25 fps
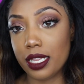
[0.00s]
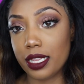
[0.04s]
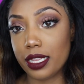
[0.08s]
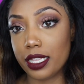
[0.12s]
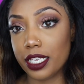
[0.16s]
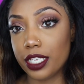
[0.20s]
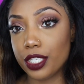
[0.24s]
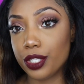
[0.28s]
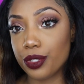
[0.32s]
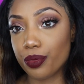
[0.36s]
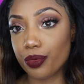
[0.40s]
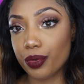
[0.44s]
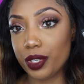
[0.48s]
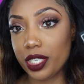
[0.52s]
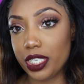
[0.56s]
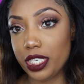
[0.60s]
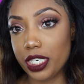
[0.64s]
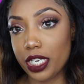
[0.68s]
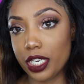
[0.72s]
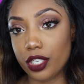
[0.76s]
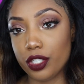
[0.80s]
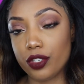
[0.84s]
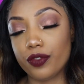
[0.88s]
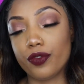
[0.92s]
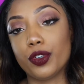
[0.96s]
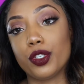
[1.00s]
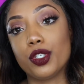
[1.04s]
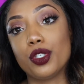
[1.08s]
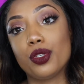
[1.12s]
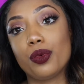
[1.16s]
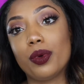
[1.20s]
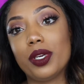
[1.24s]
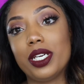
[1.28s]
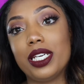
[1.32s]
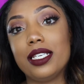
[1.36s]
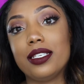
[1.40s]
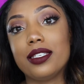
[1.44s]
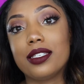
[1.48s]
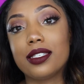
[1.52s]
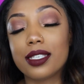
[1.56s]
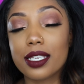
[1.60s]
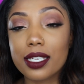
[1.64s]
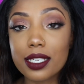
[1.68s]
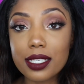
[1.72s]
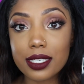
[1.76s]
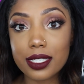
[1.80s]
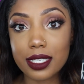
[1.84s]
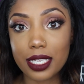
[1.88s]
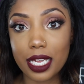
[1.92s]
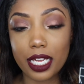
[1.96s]
this retails for
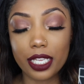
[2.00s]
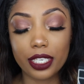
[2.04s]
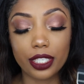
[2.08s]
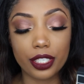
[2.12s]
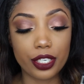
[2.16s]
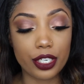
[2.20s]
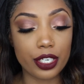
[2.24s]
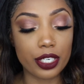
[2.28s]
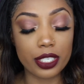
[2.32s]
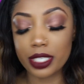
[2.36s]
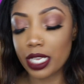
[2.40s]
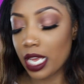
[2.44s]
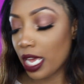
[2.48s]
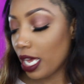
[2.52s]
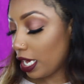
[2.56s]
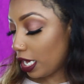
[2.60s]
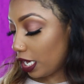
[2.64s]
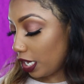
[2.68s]
$26